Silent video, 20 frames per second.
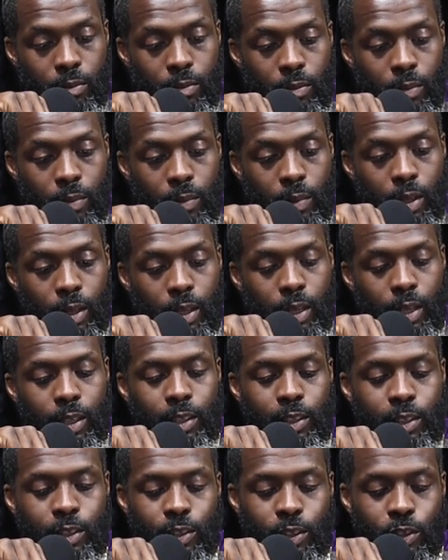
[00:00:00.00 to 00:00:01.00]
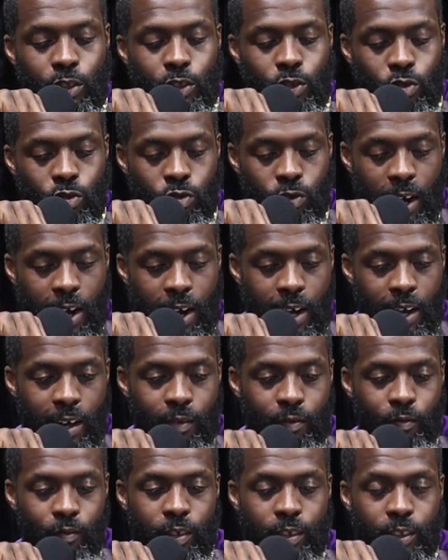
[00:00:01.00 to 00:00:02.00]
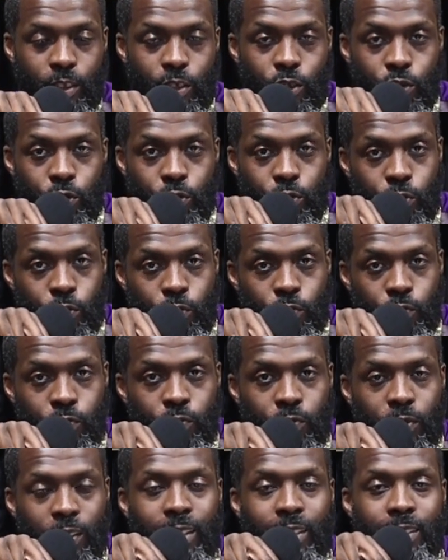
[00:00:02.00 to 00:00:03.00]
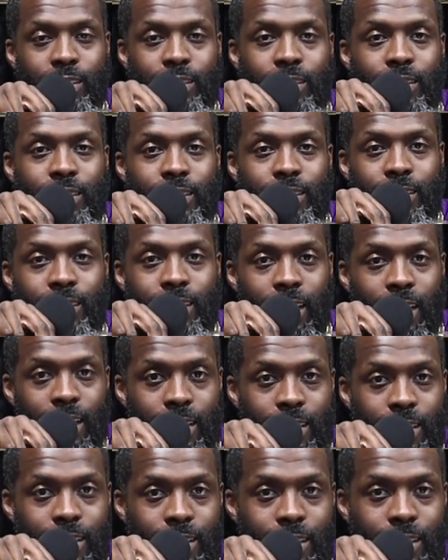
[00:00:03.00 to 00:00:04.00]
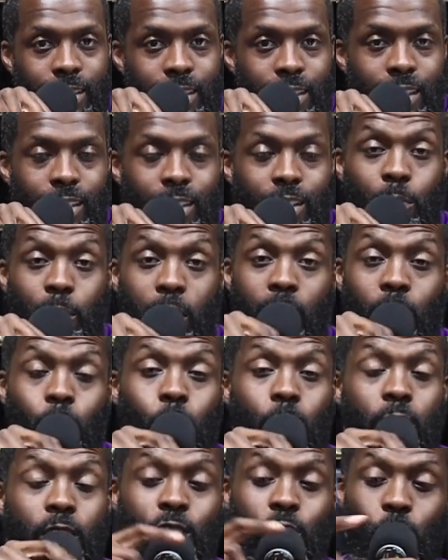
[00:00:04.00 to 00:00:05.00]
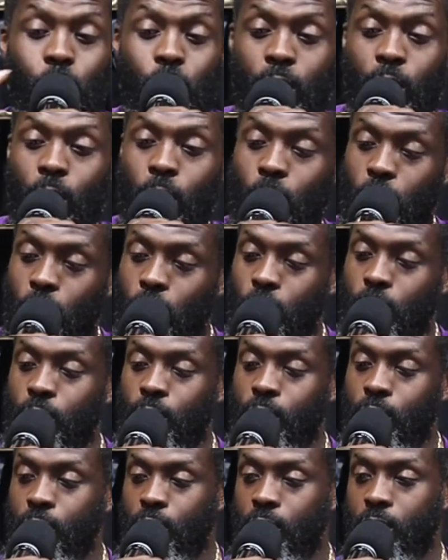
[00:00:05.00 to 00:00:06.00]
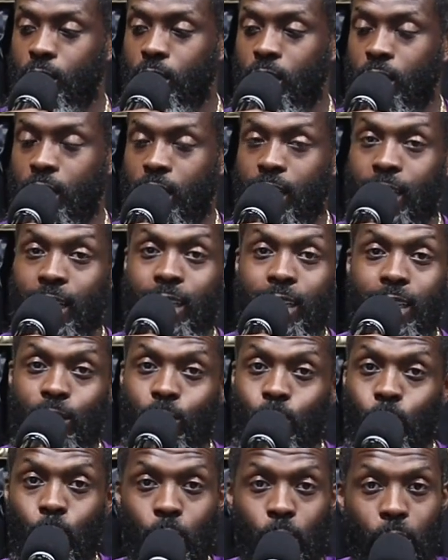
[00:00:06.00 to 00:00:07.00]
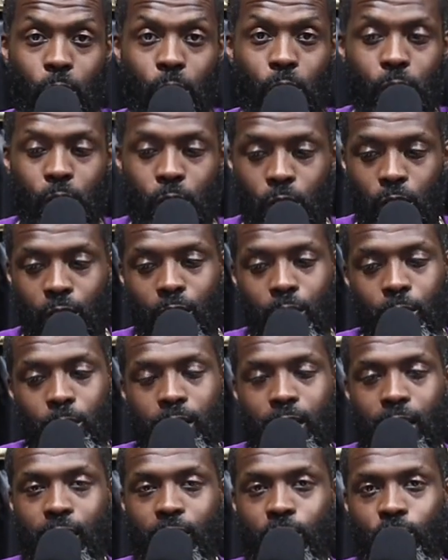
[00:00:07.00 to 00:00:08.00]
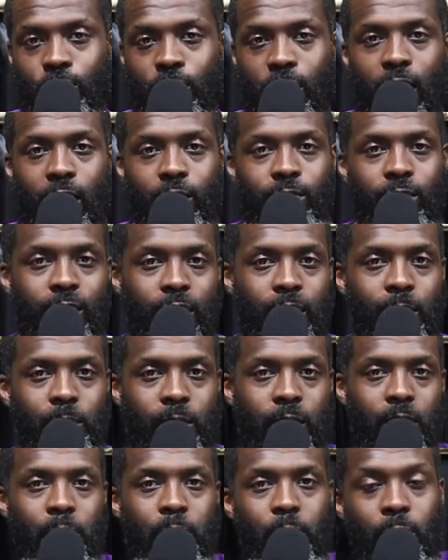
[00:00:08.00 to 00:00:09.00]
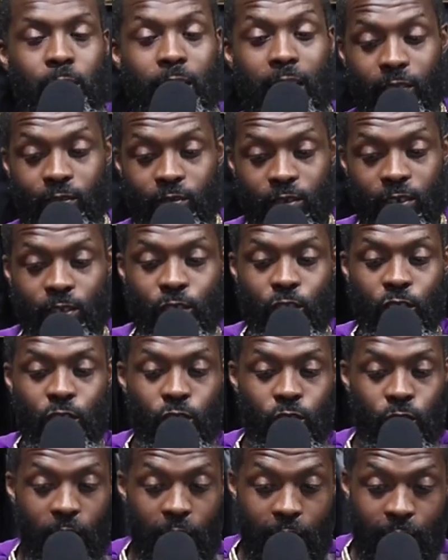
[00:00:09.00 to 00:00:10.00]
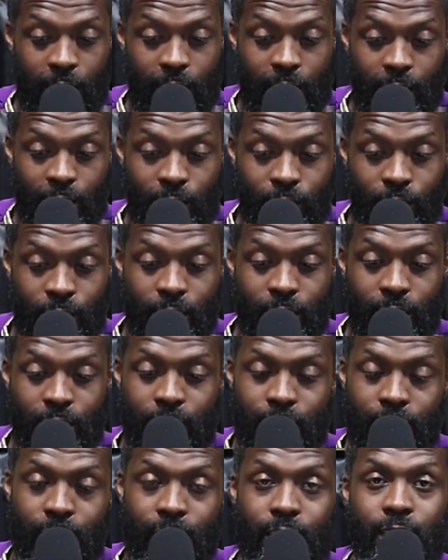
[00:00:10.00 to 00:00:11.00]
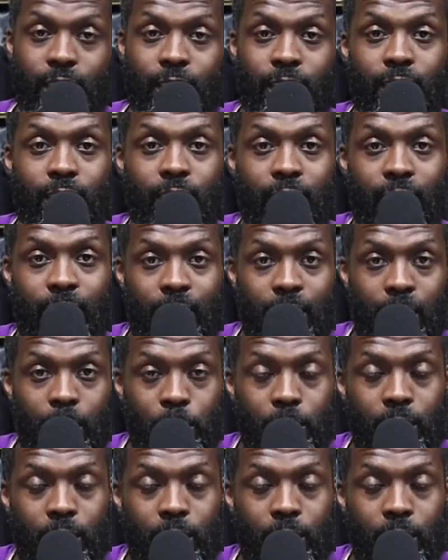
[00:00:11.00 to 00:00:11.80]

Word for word: for thee. Strive for the truth unto death. No matter what's going on in this world, we got to strive to keep the commandment. We got to strive to keep the